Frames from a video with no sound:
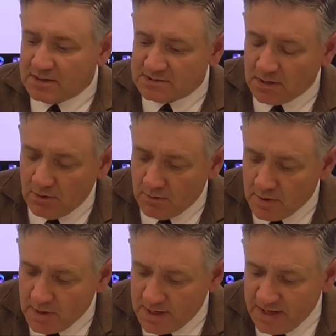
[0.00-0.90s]

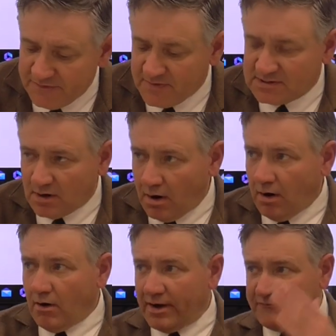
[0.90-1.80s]
So if
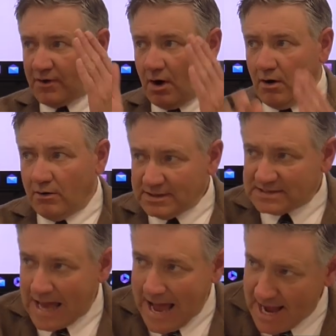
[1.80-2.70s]
all
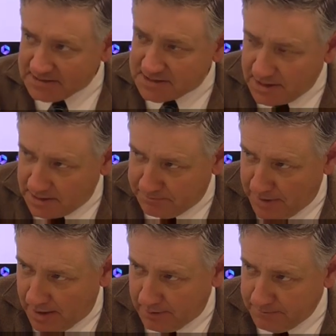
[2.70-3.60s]
it's asking
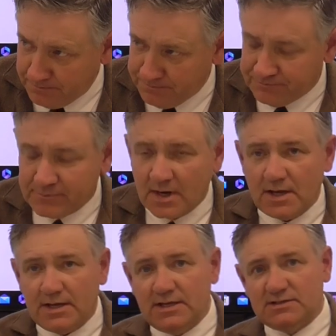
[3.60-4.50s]
about
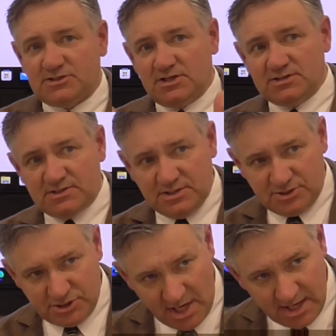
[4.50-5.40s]
is just the
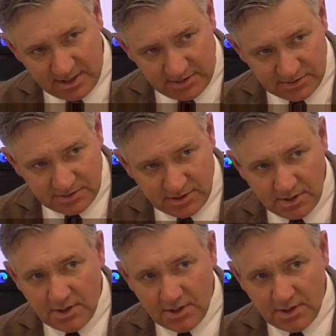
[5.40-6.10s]
change,